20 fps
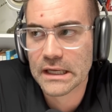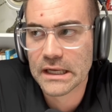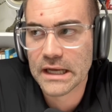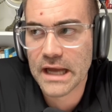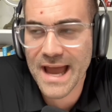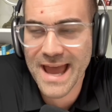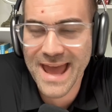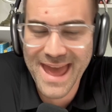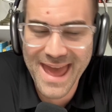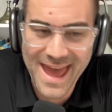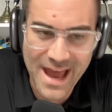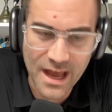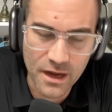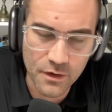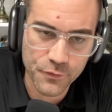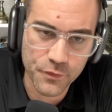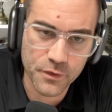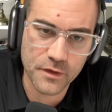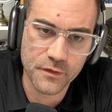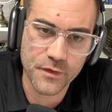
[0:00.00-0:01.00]
a
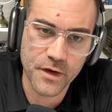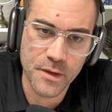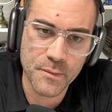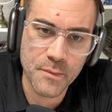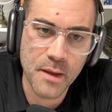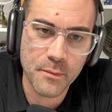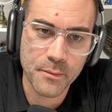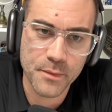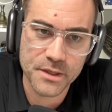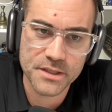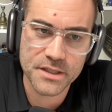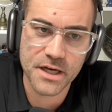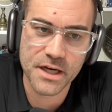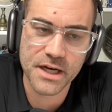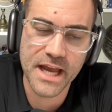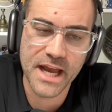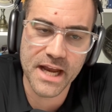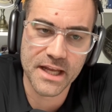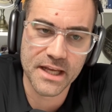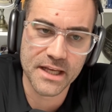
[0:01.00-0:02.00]
handful of our members are
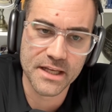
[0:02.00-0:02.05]
getting